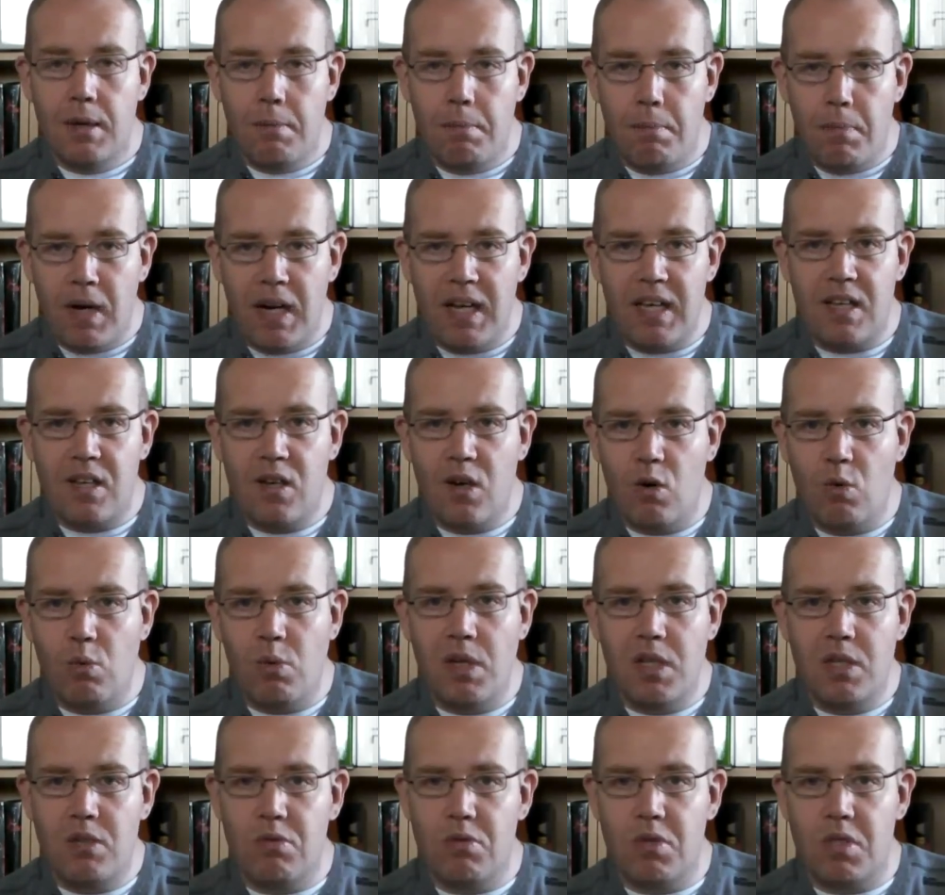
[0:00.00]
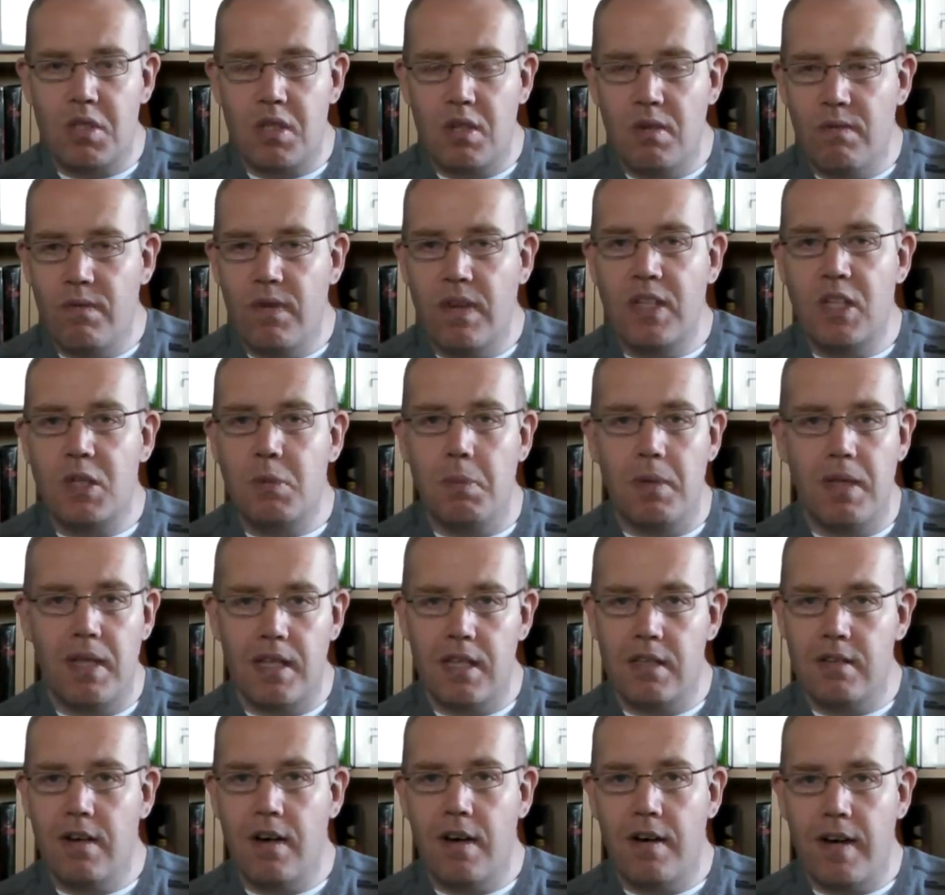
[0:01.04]
playing Cold Winter has convinced me that
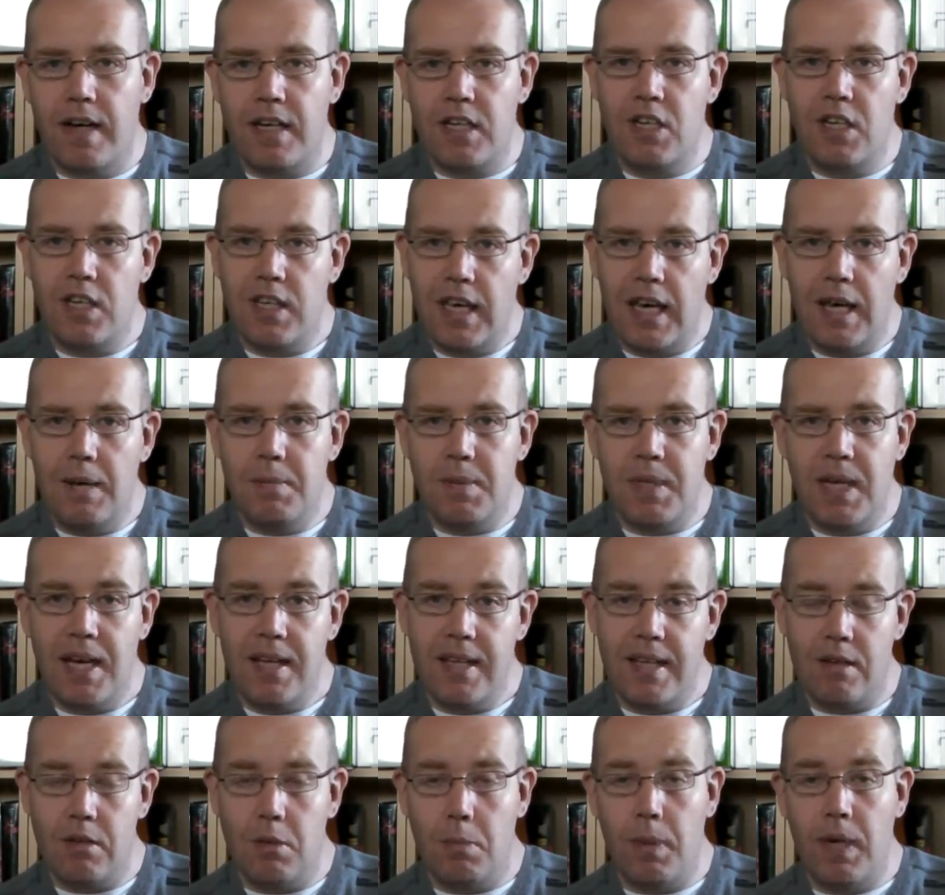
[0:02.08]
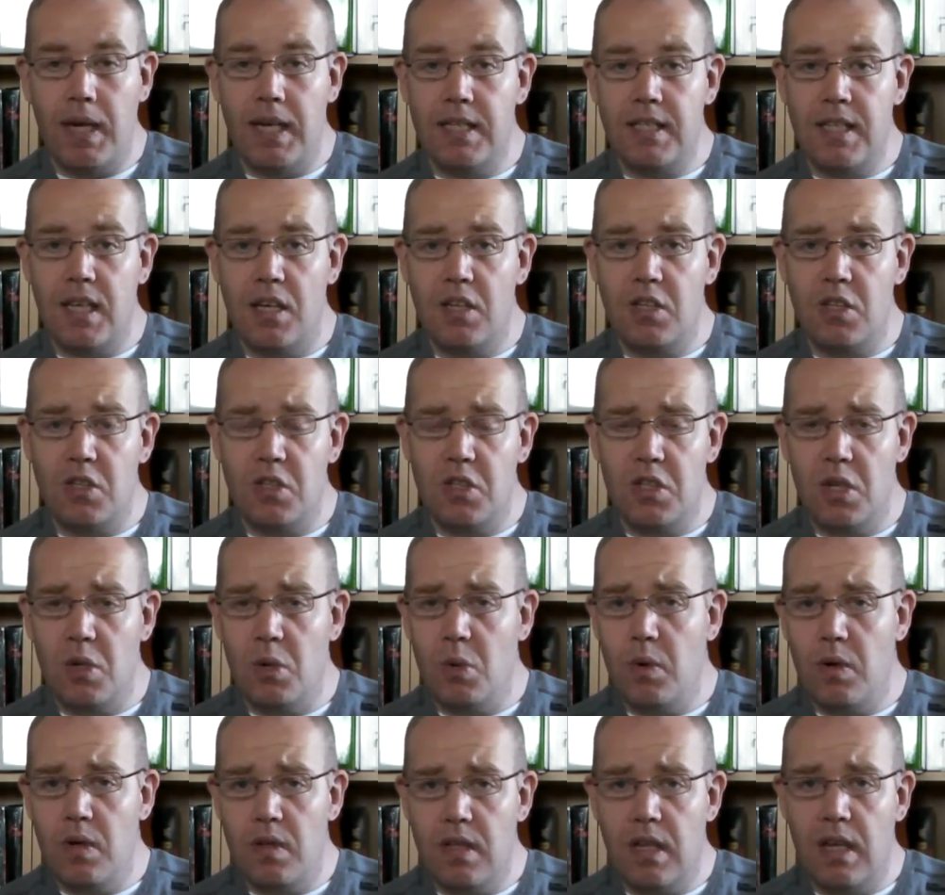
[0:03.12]
there are actually games out there on PlayStation 2
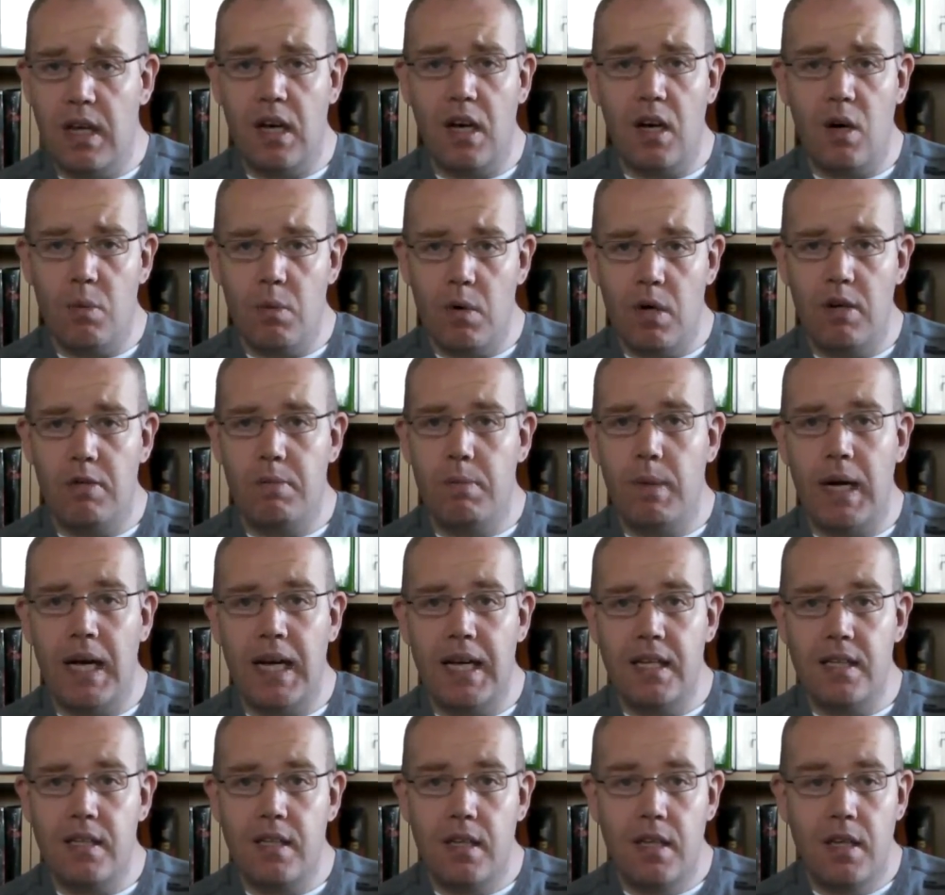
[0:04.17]
that are worth playing.